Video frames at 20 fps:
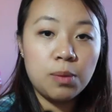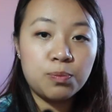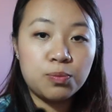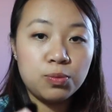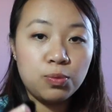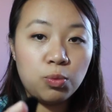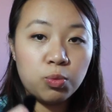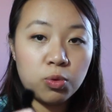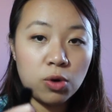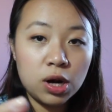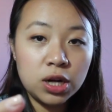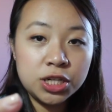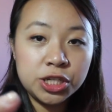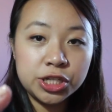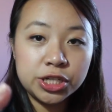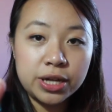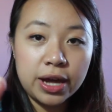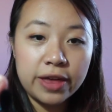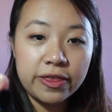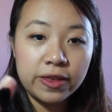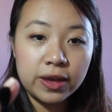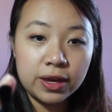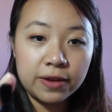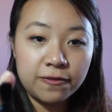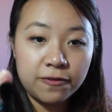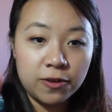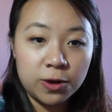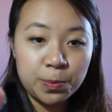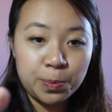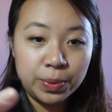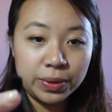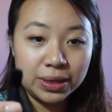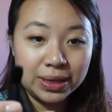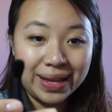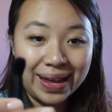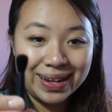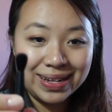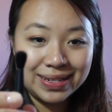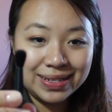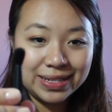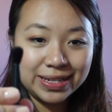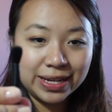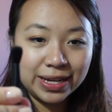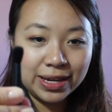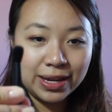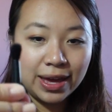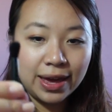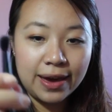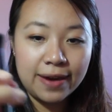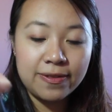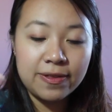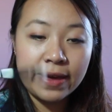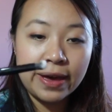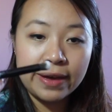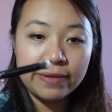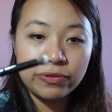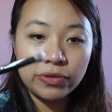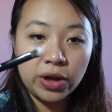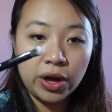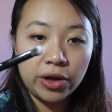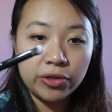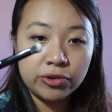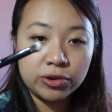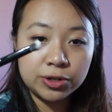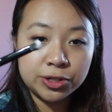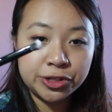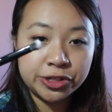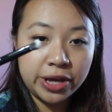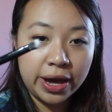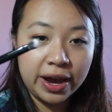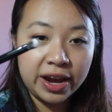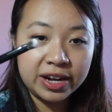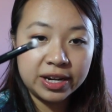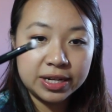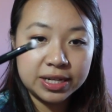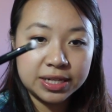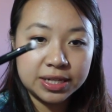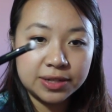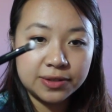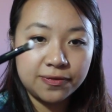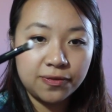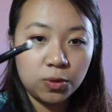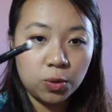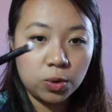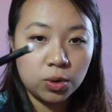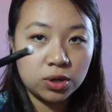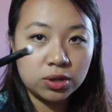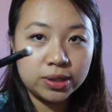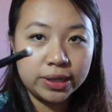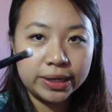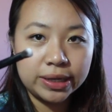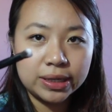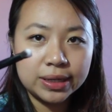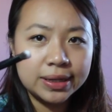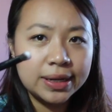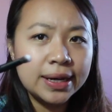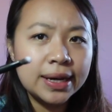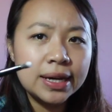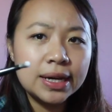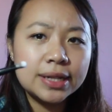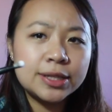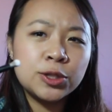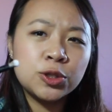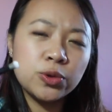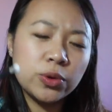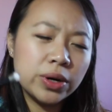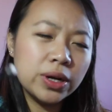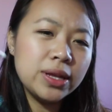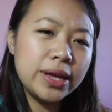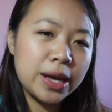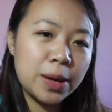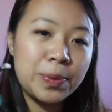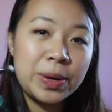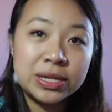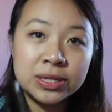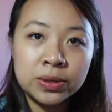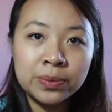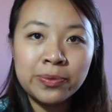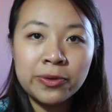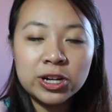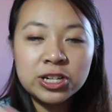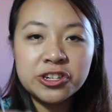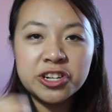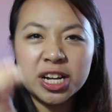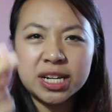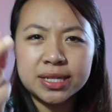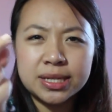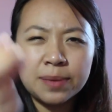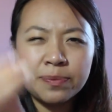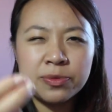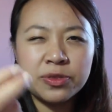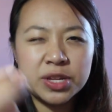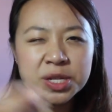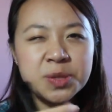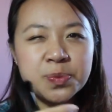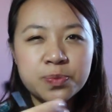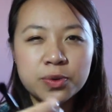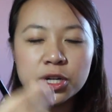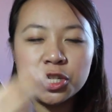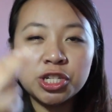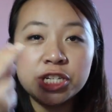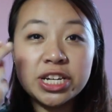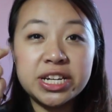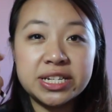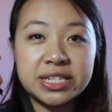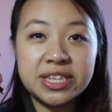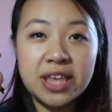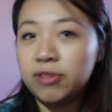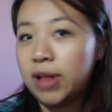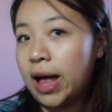A brush, I think, for blending, and then the other side is for like, it's sort of like a pencil brush, except this brush is